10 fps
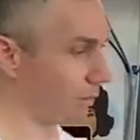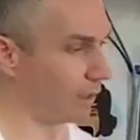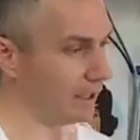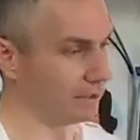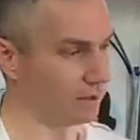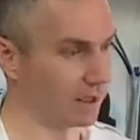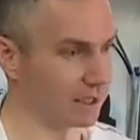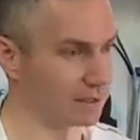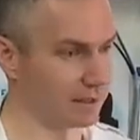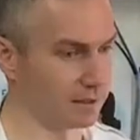went into, I
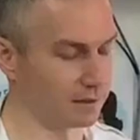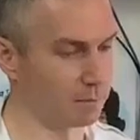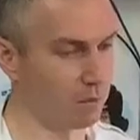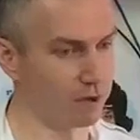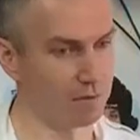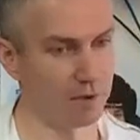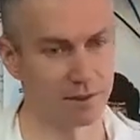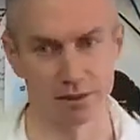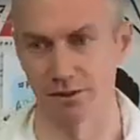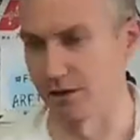guess the, the point of all
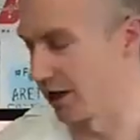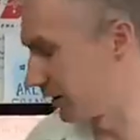this is a lot of